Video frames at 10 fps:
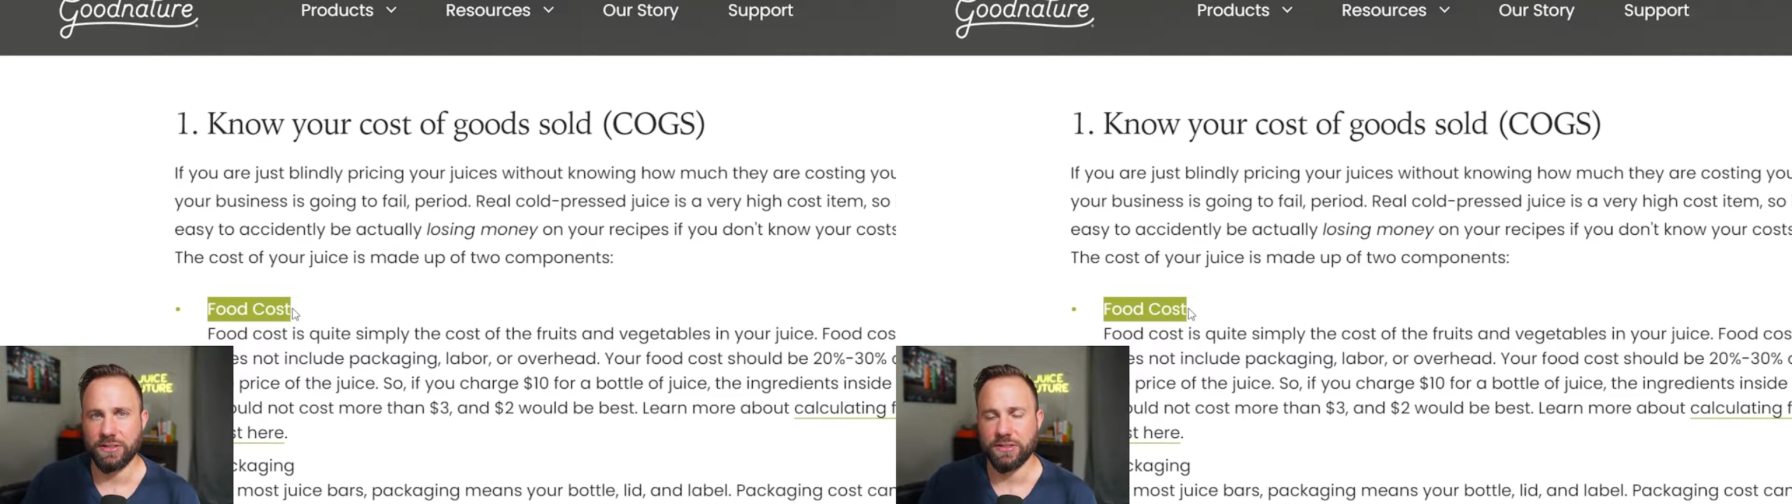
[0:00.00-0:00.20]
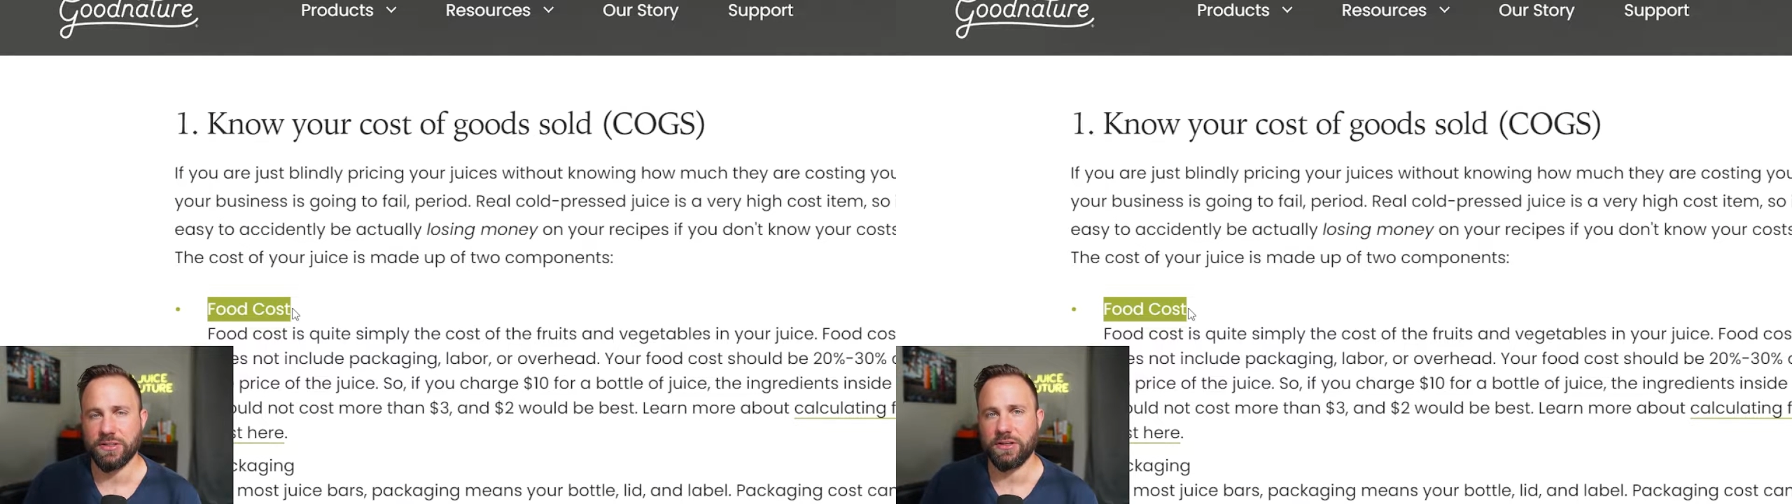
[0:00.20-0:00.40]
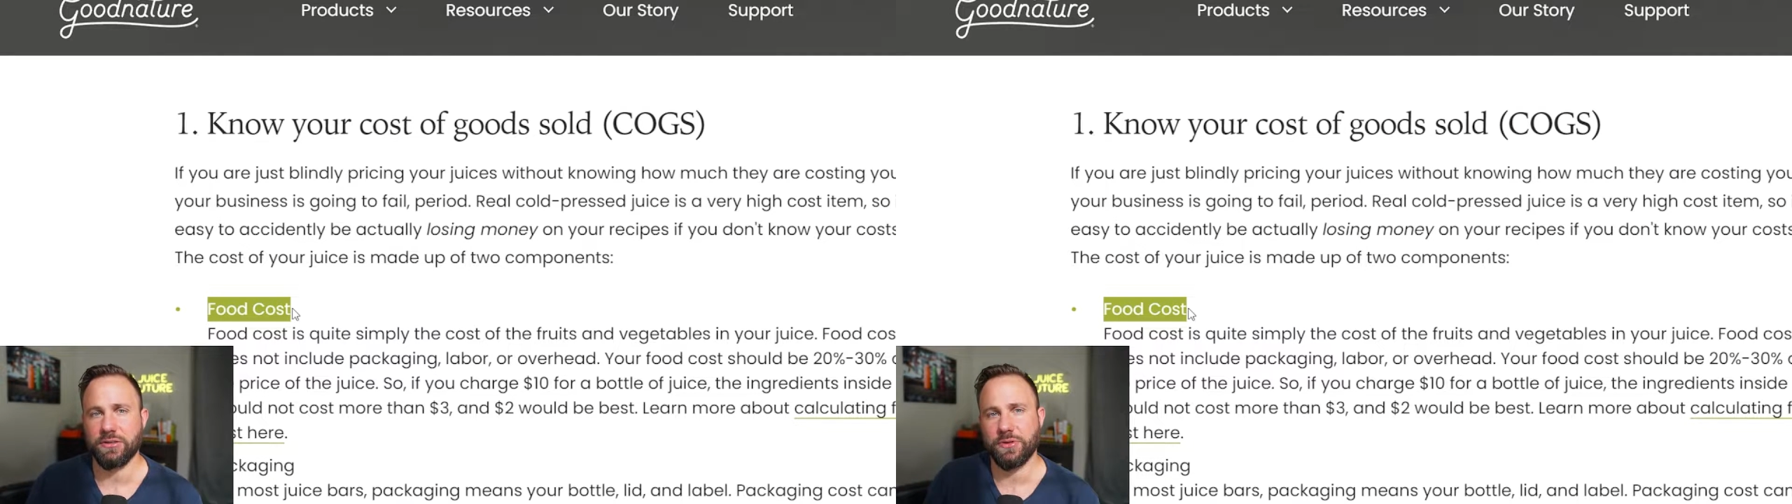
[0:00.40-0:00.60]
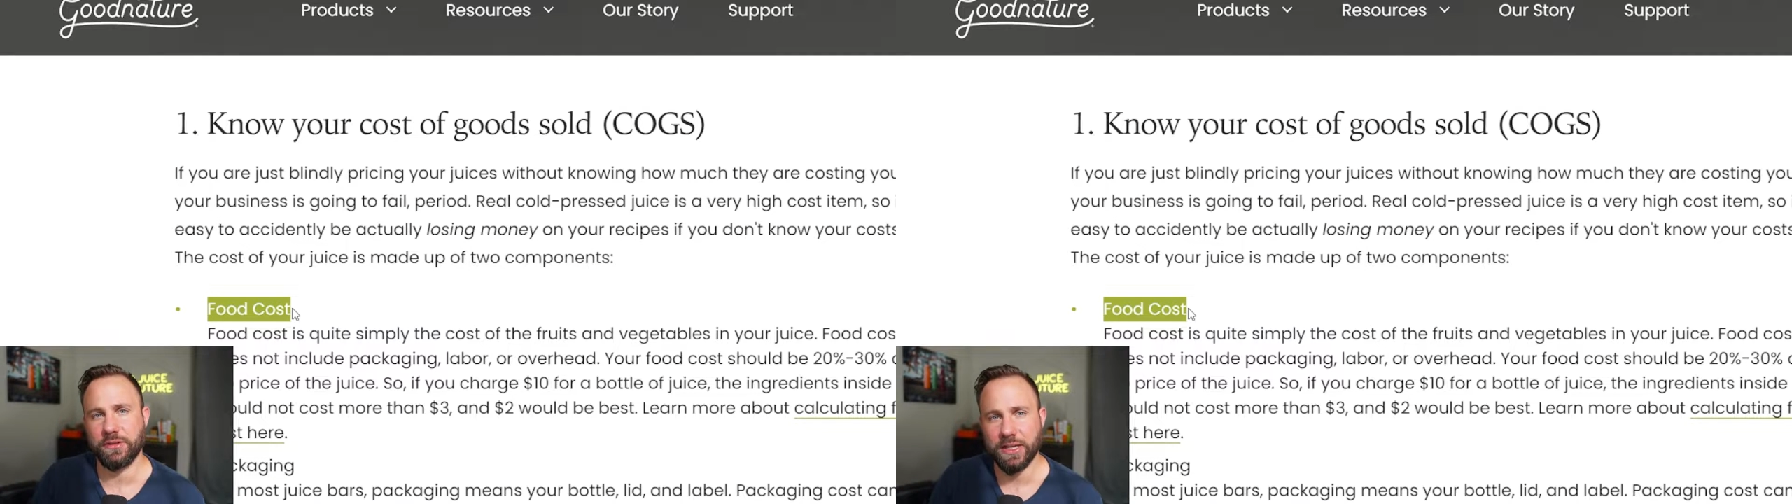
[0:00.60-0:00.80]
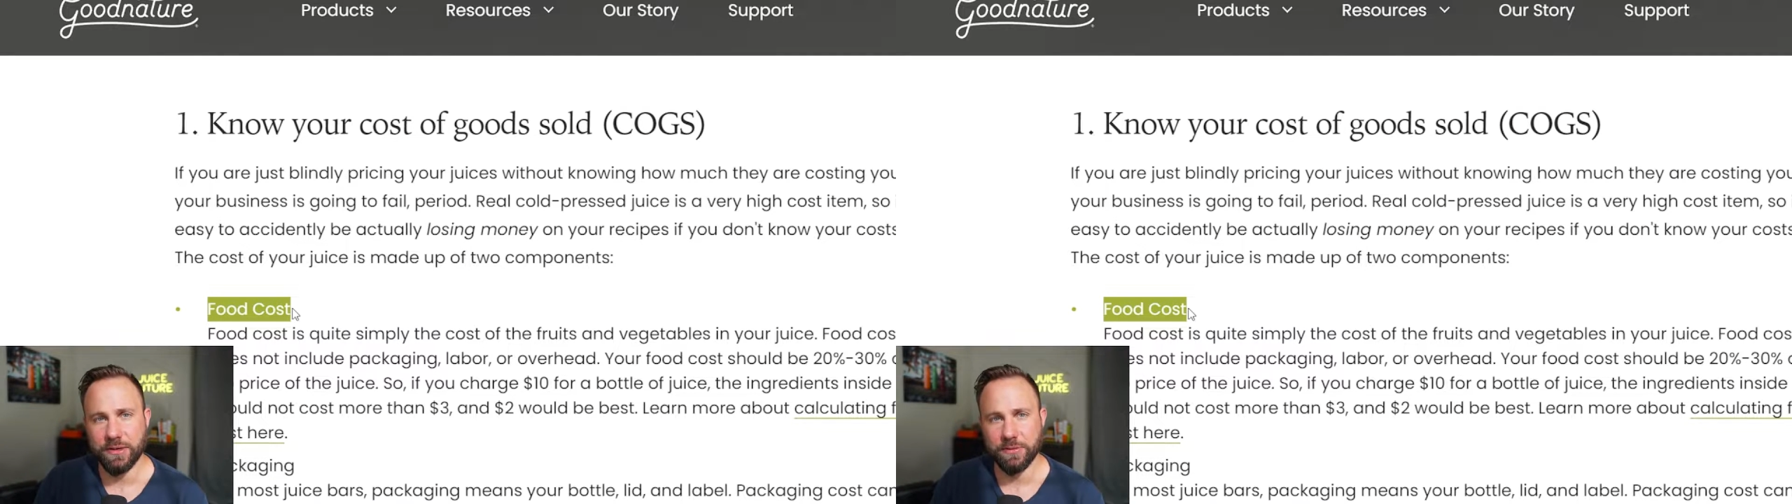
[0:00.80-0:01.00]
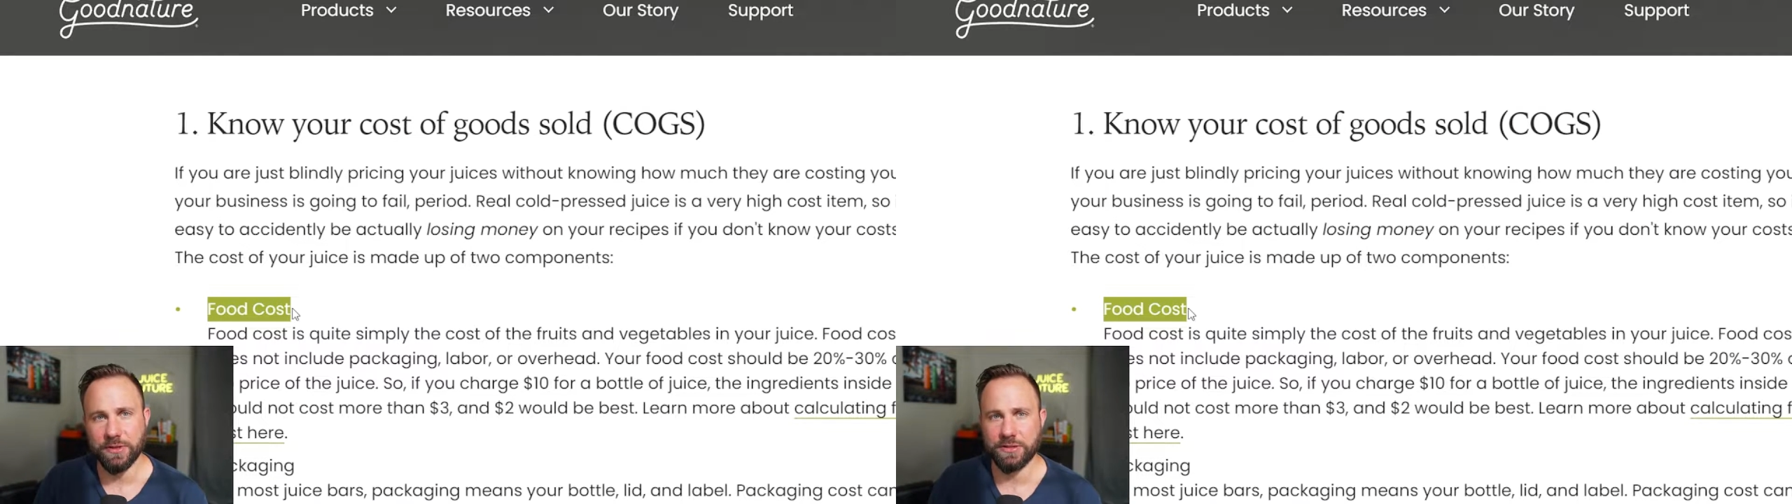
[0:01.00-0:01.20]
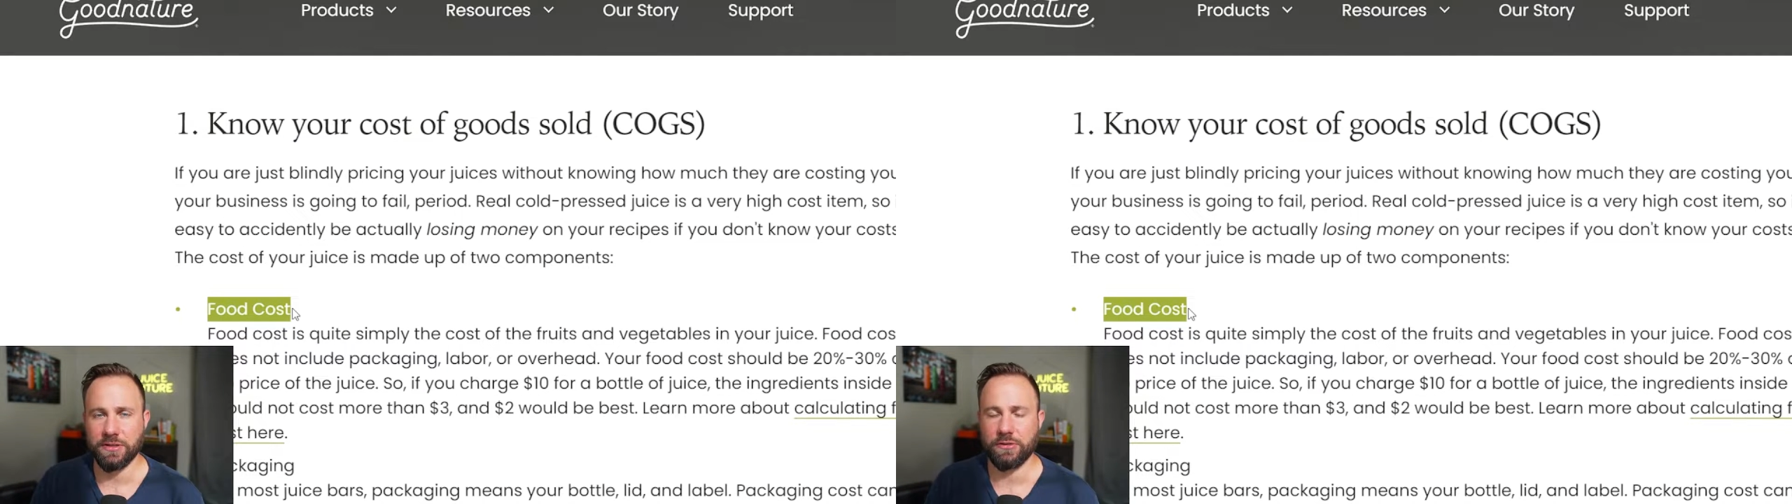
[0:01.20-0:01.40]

It doesn't include the labor. It doesn't